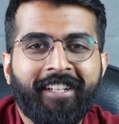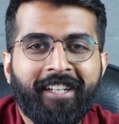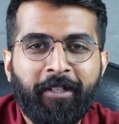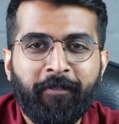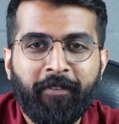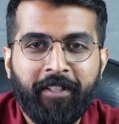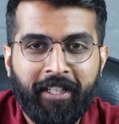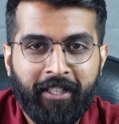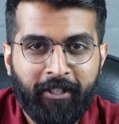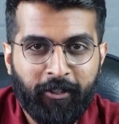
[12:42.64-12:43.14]

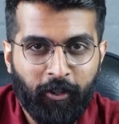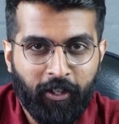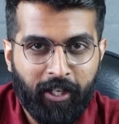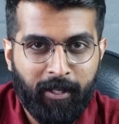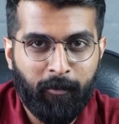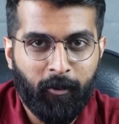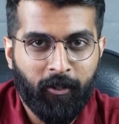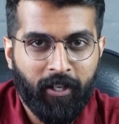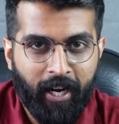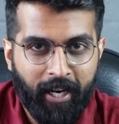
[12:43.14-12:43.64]
Thirdly, we can
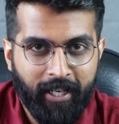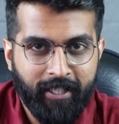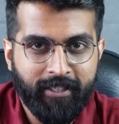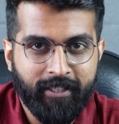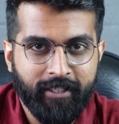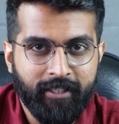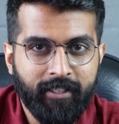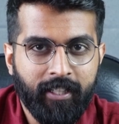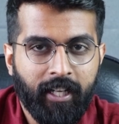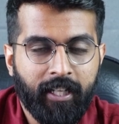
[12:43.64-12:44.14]
talk about
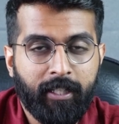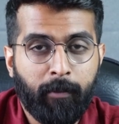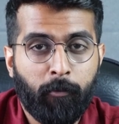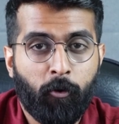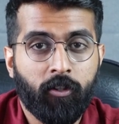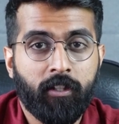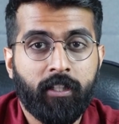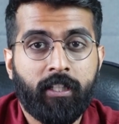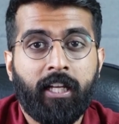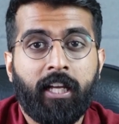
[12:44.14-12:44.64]
hygiene and
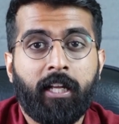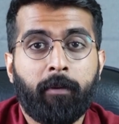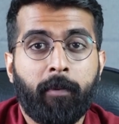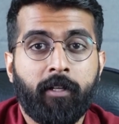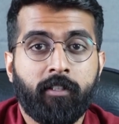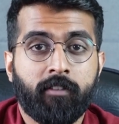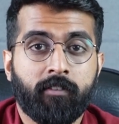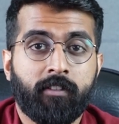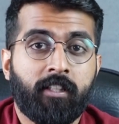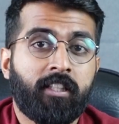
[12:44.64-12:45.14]
about the care
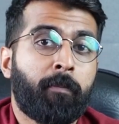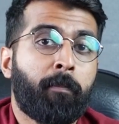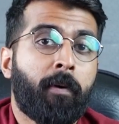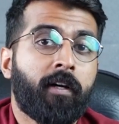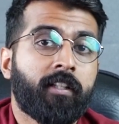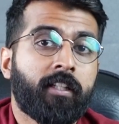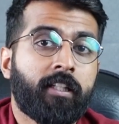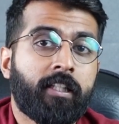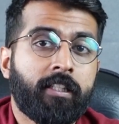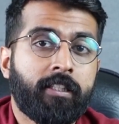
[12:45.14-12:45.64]
measures that the
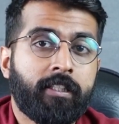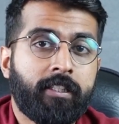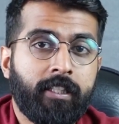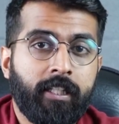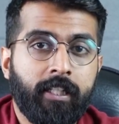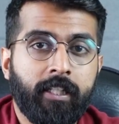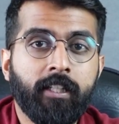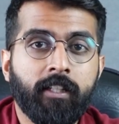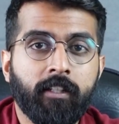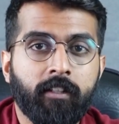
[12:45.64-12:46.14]
mother can
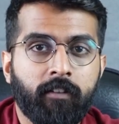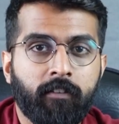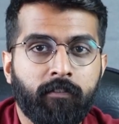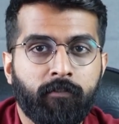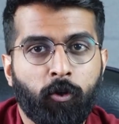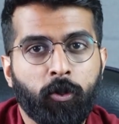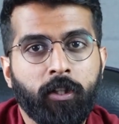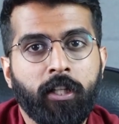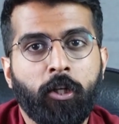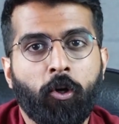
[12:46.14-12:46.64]
take
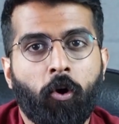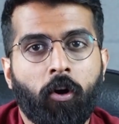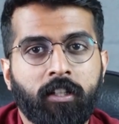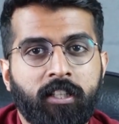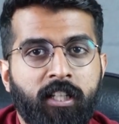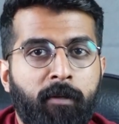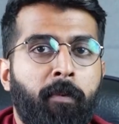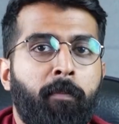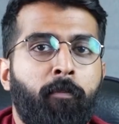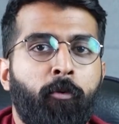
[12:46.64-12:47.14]
for the
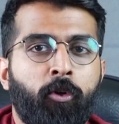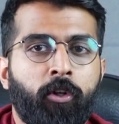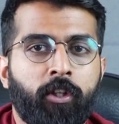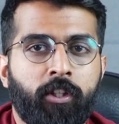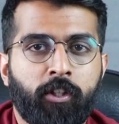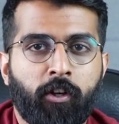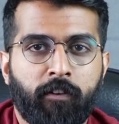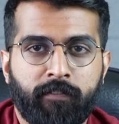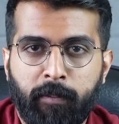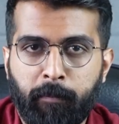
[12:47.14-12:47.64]
long-term
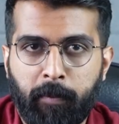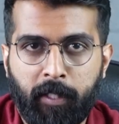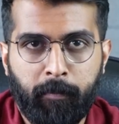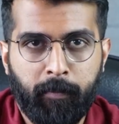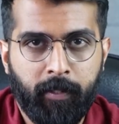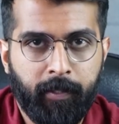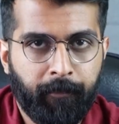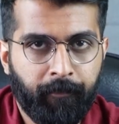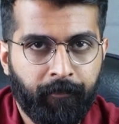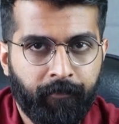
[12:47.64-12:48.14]
immunity of the
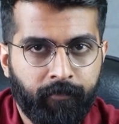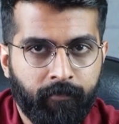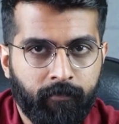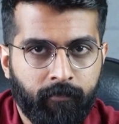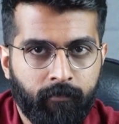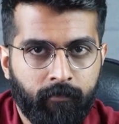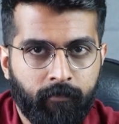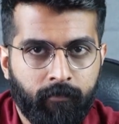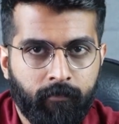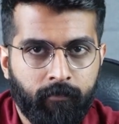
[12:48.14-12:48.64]
baby.
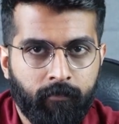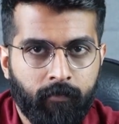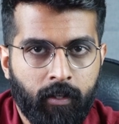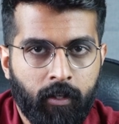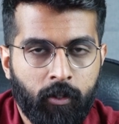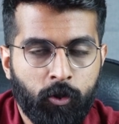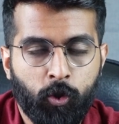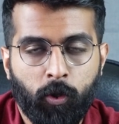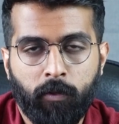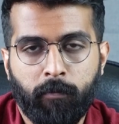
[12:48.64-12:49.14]

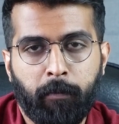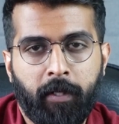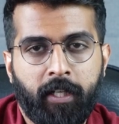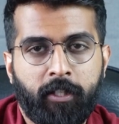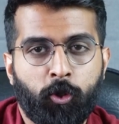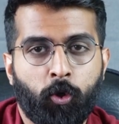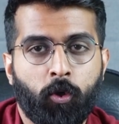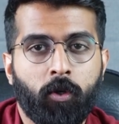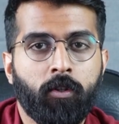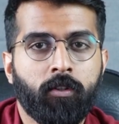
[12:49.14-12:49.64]
So
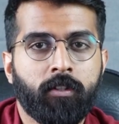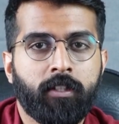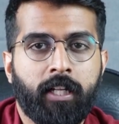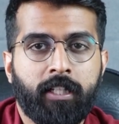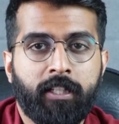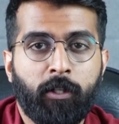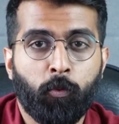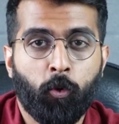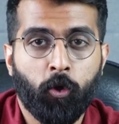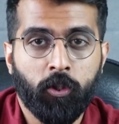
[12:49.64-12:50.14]
make sure
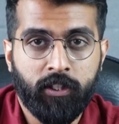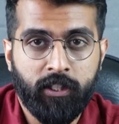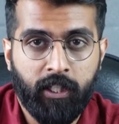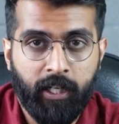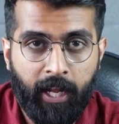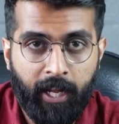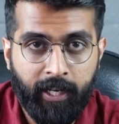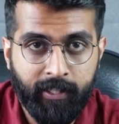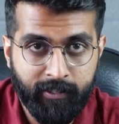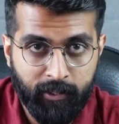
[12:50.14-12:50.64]
that they wash
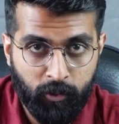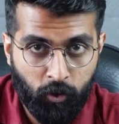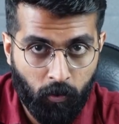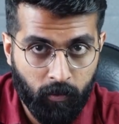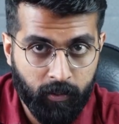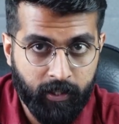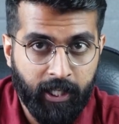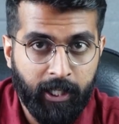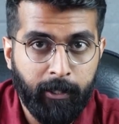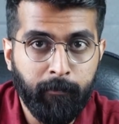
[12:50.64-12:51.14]
their hands at
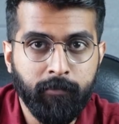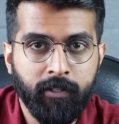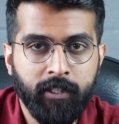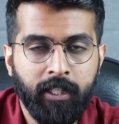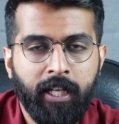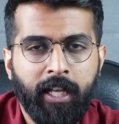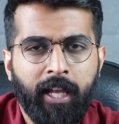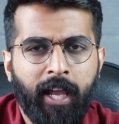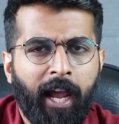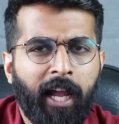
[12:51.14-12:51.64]
all
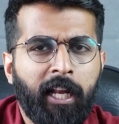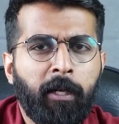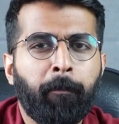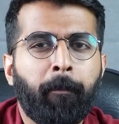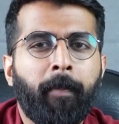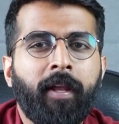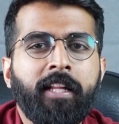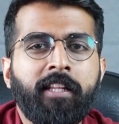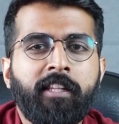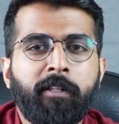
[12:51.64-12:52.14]
times
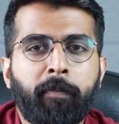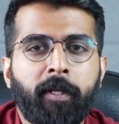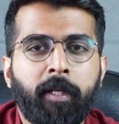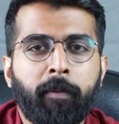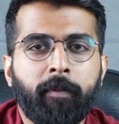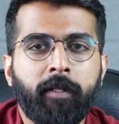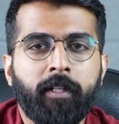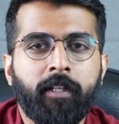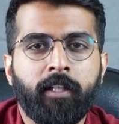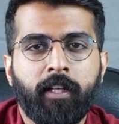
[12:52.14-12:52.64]
and bathe the
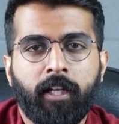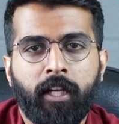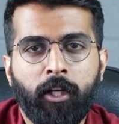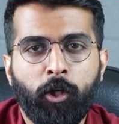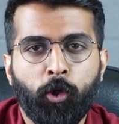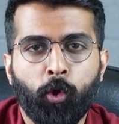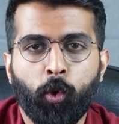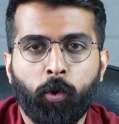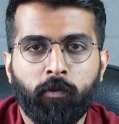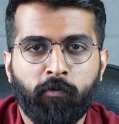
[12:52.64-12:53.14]
baby
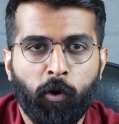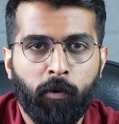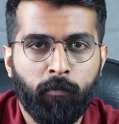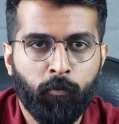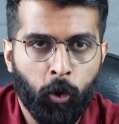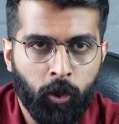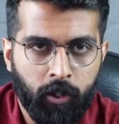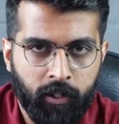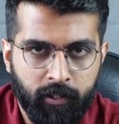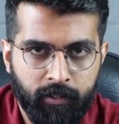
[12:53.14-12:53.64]
in
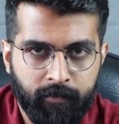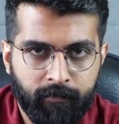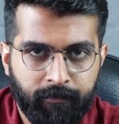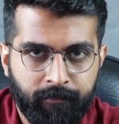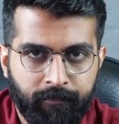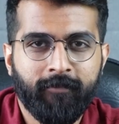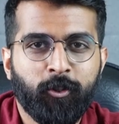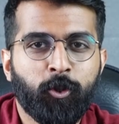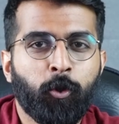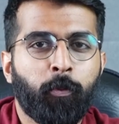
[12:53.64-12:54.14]
lukewarm water.
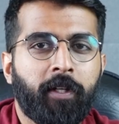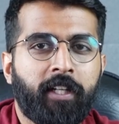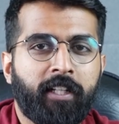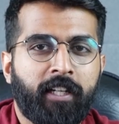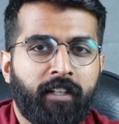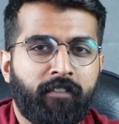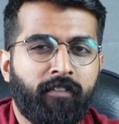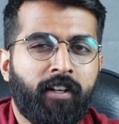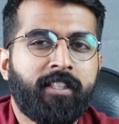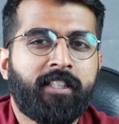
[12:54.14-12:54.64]
So we
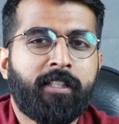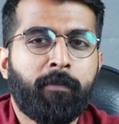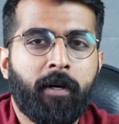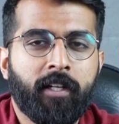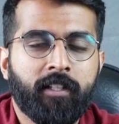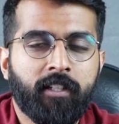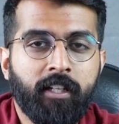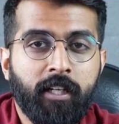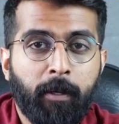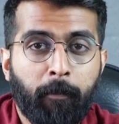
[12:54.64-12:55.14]
can advise the
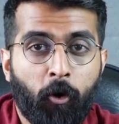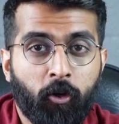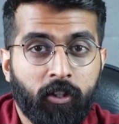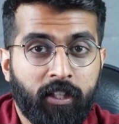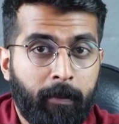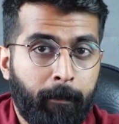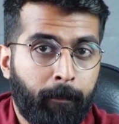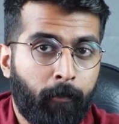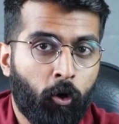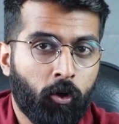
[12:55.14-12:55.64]
mother
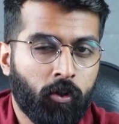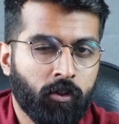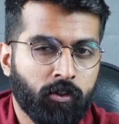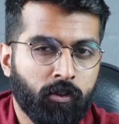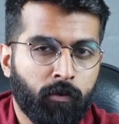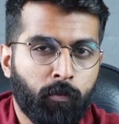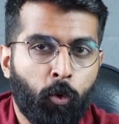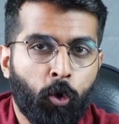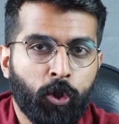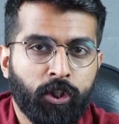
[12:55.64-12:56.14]
about the
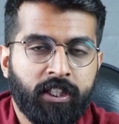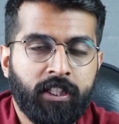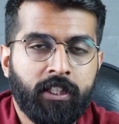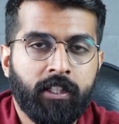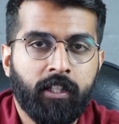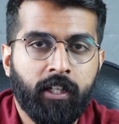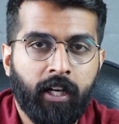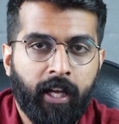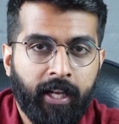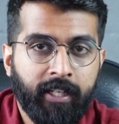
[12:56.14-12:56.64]
importance of
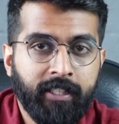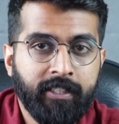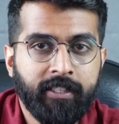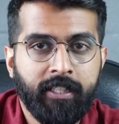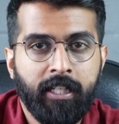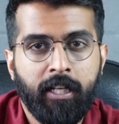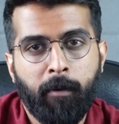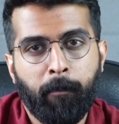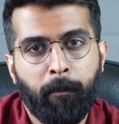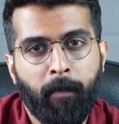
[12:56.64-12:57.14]
washing her
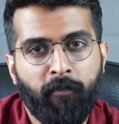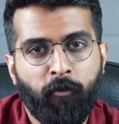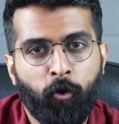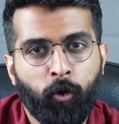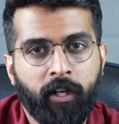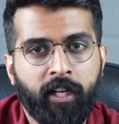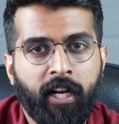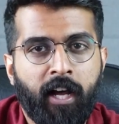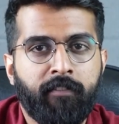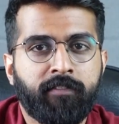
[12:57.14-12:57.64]
hands
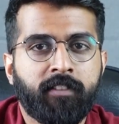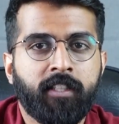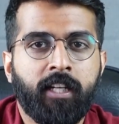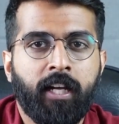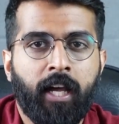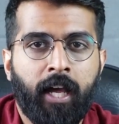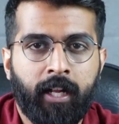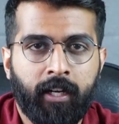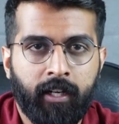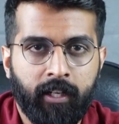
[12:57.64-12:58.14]
before and
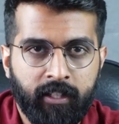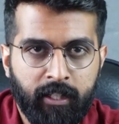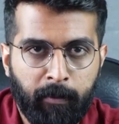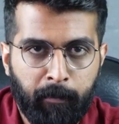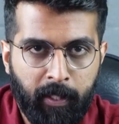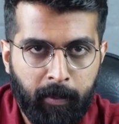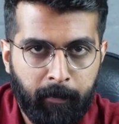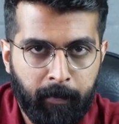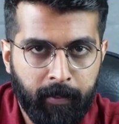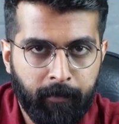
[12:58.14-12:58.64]
after handling
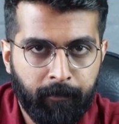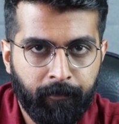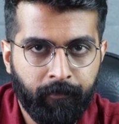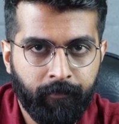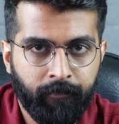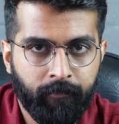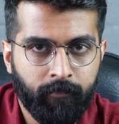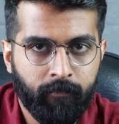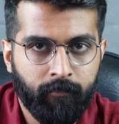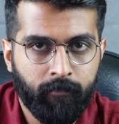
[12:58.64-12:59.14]
the baby.
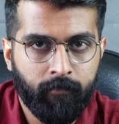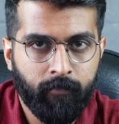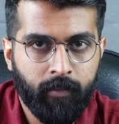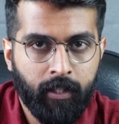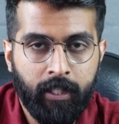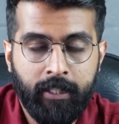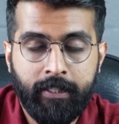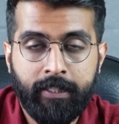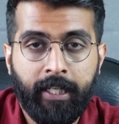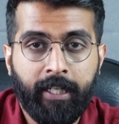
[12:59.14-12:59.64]

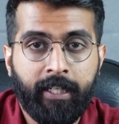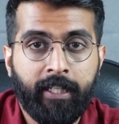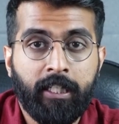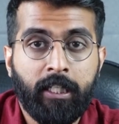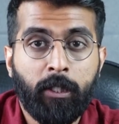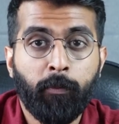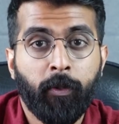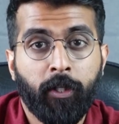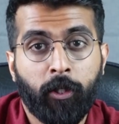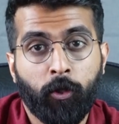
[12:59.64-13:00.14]

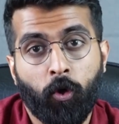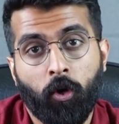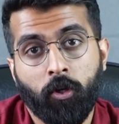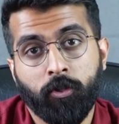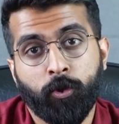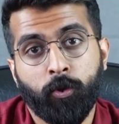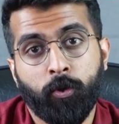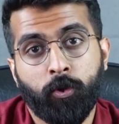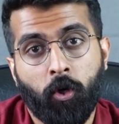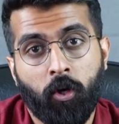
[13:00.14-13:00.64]
Secondly, we could
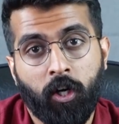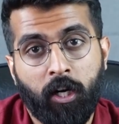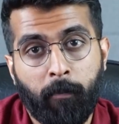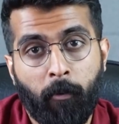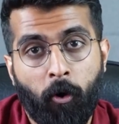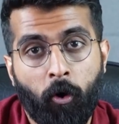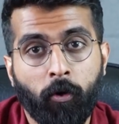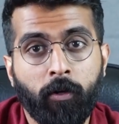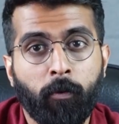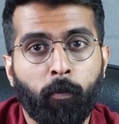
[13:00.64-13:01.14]
also
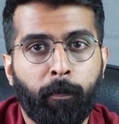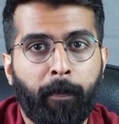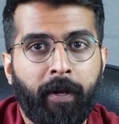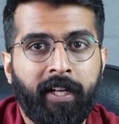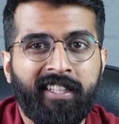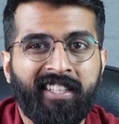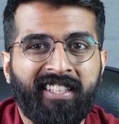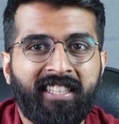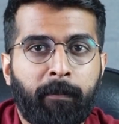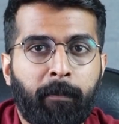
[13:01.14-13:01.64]
talk about
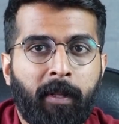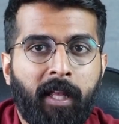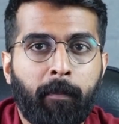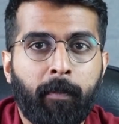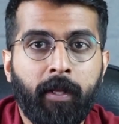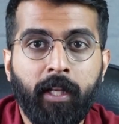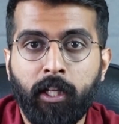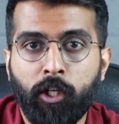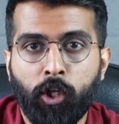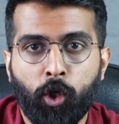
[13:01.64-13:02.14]
bathing the
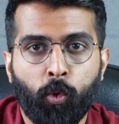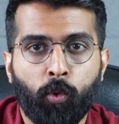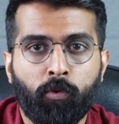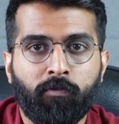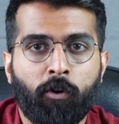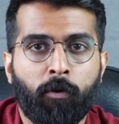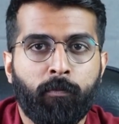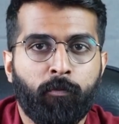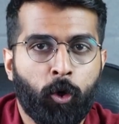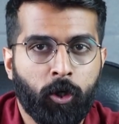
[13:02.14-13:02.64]
baby in
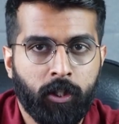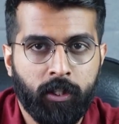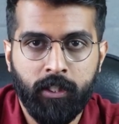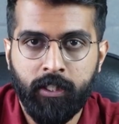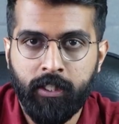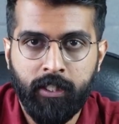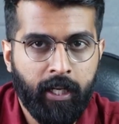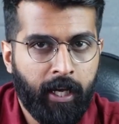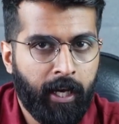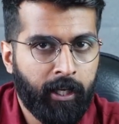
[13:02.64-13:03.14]
lukewarm
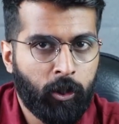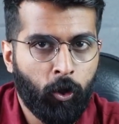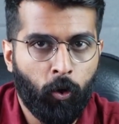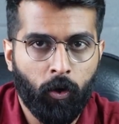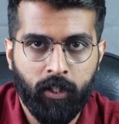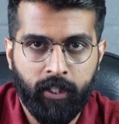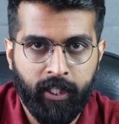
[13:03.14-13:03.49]
water at